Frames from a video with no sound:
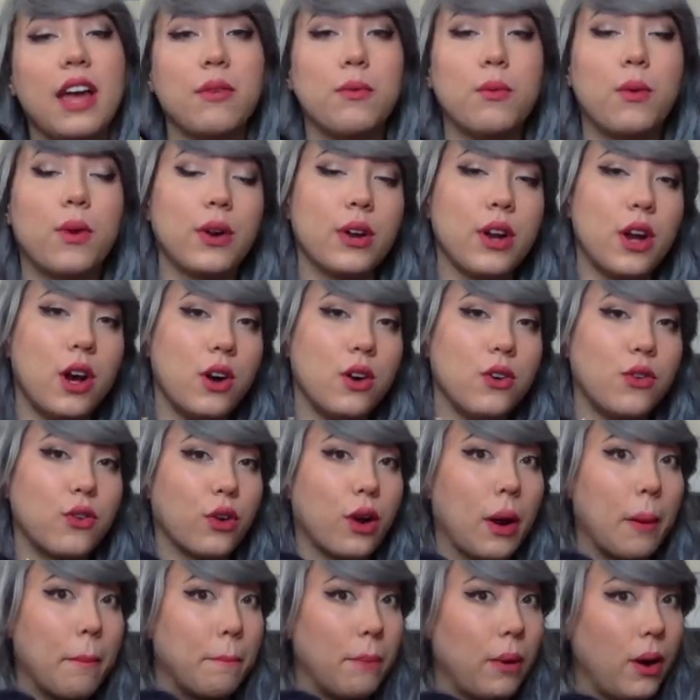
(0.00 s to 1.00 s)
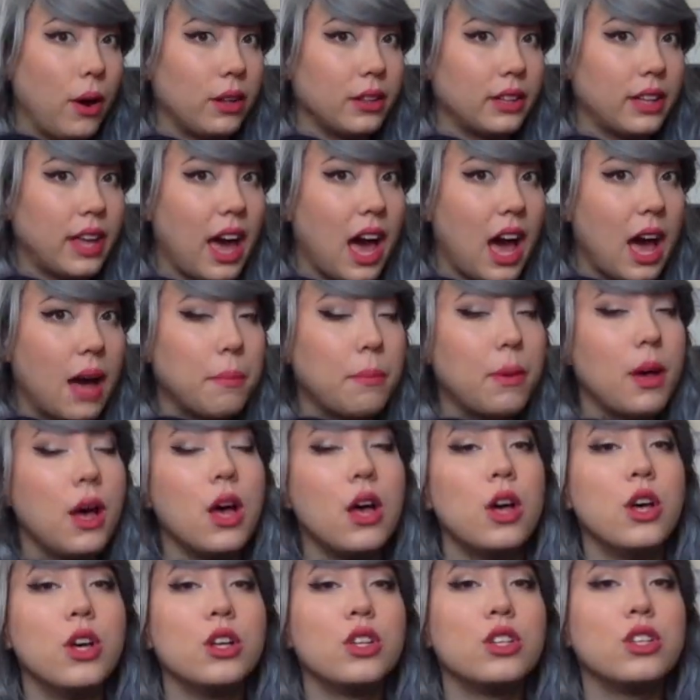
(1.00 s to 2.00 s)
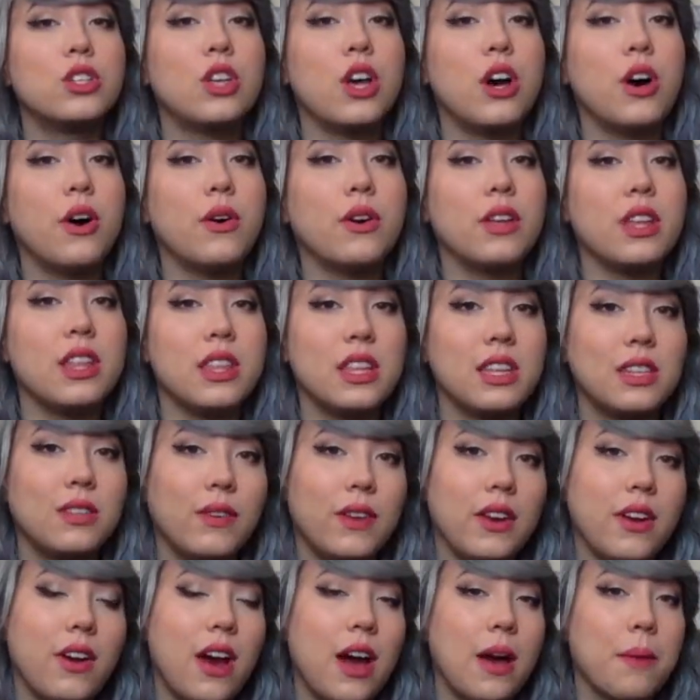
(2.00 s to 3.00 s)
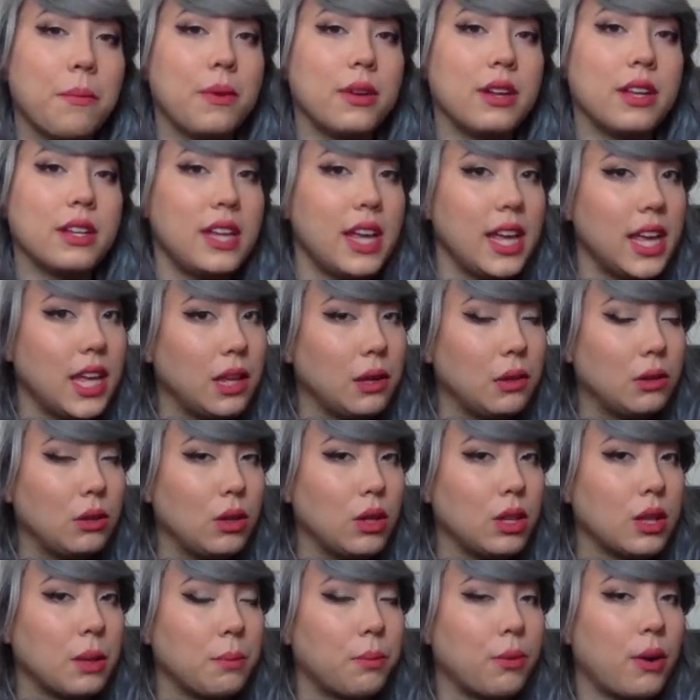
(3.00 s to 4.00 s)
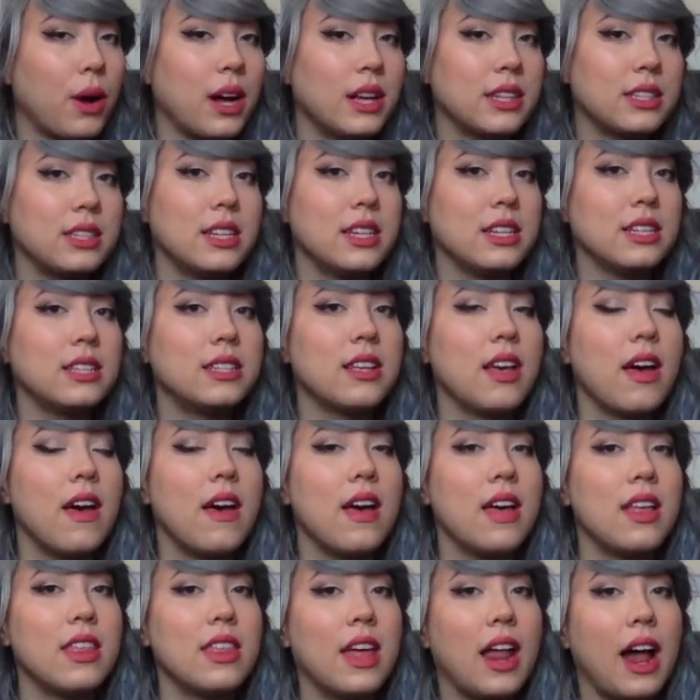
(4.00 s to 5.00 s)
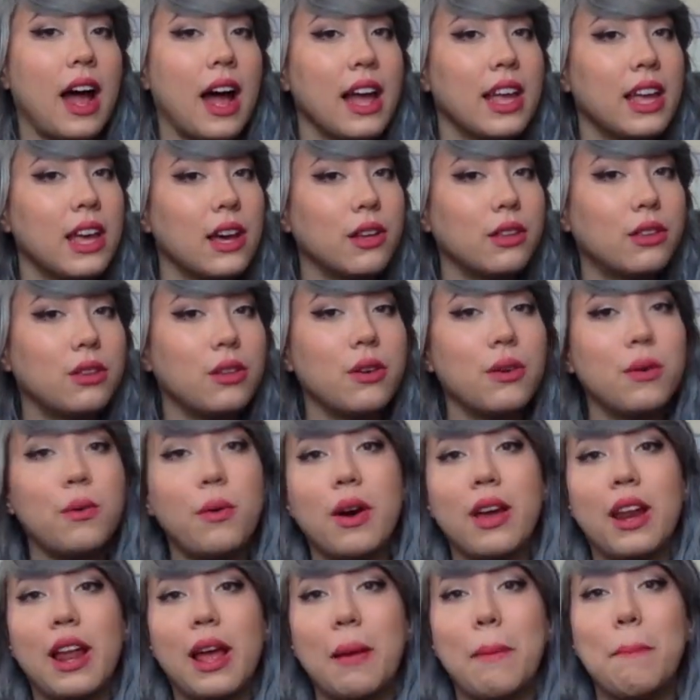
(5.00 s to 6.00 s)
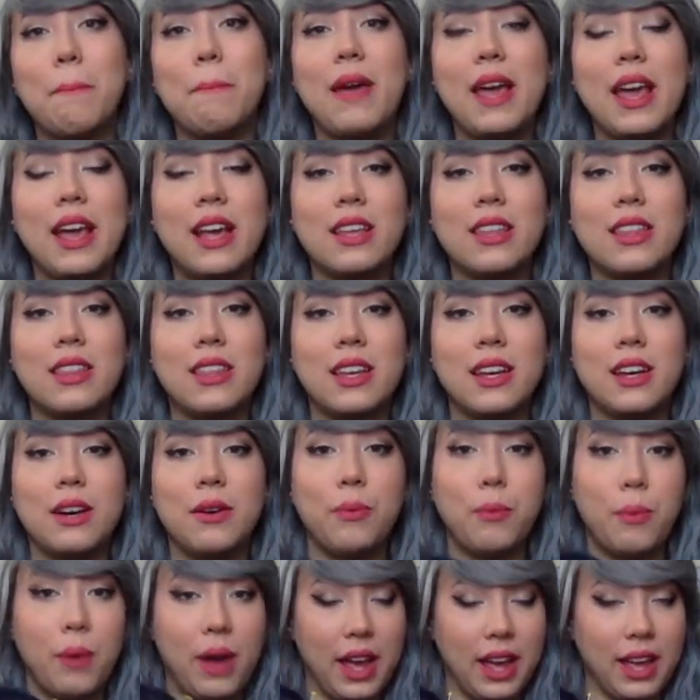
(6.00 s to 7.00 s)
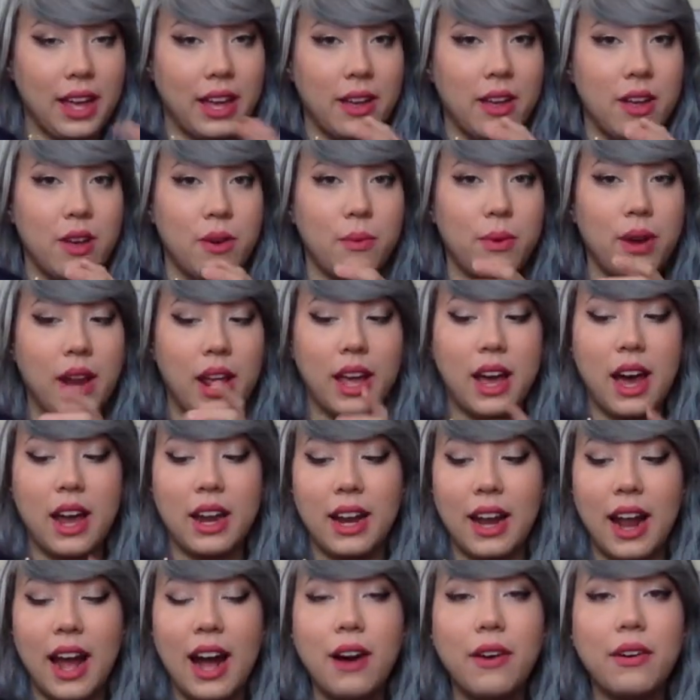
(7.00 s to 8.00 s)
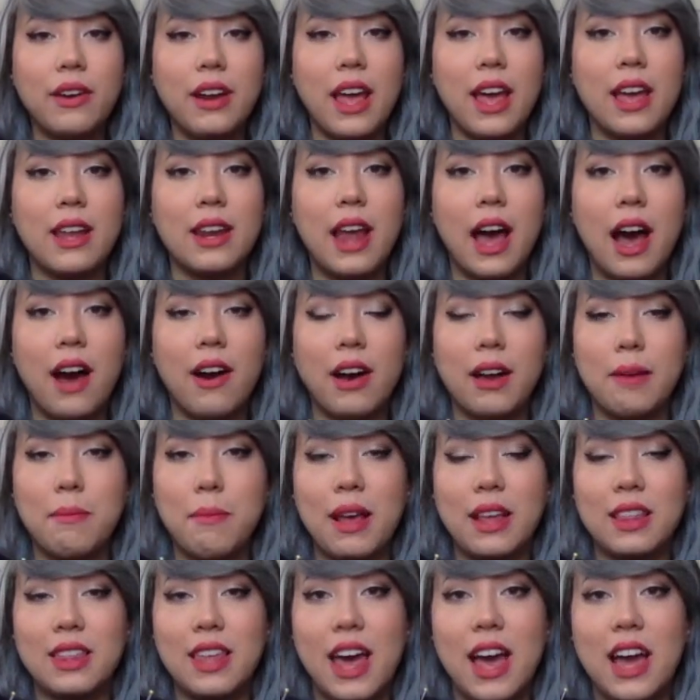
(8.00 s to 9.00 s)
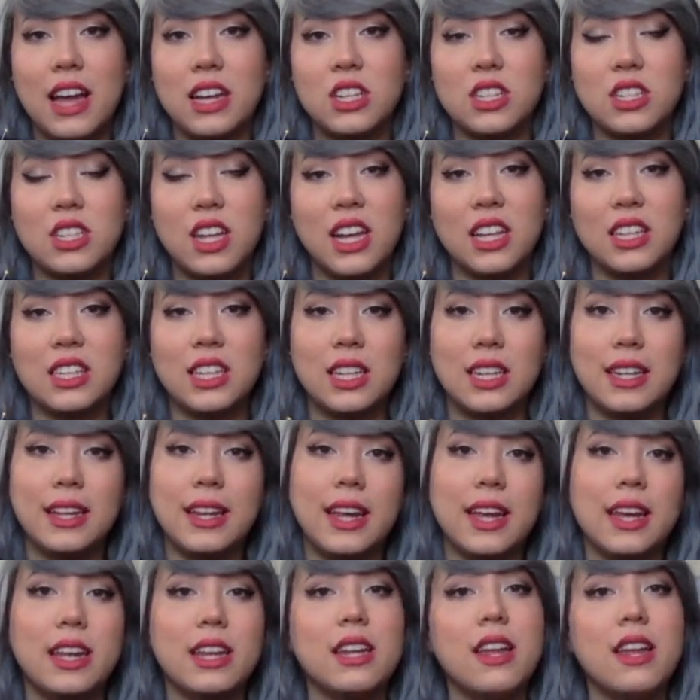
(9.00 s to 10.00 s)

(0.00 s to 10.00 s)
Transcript: and worn over a bald cap. So in this video I'm going to take you through the process that I go through when I make the wig, when I cut it out, and how I make the edges nice and neat.